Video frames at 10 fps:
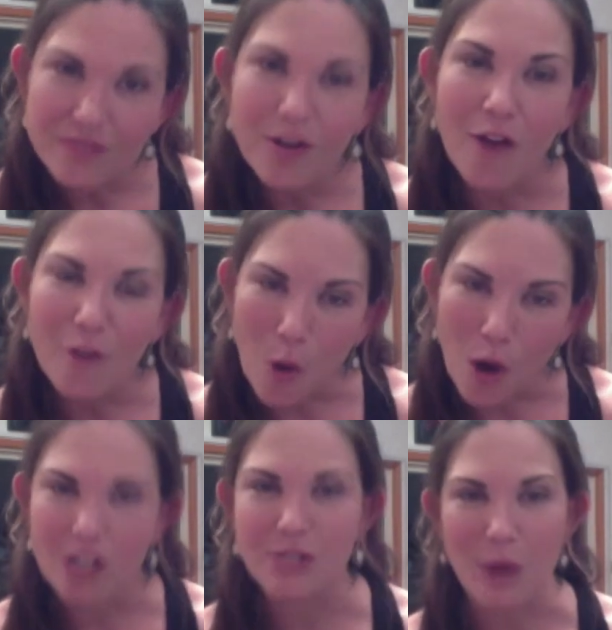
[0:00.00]
Of
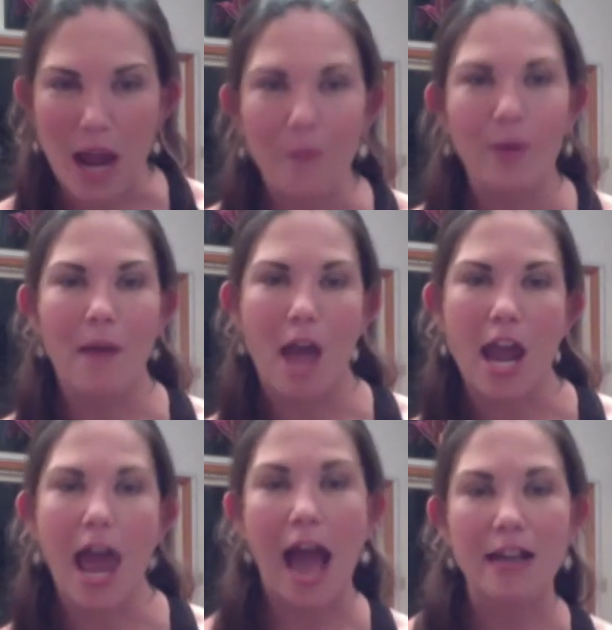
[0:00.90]
course, right? We might
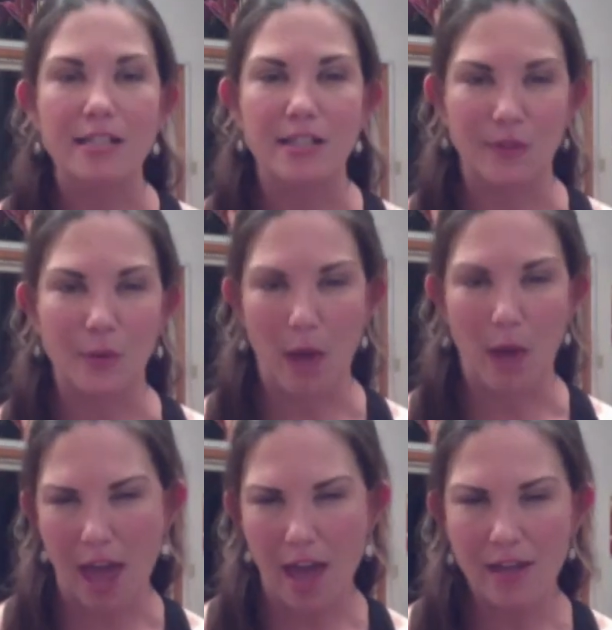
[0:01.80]
act a different way.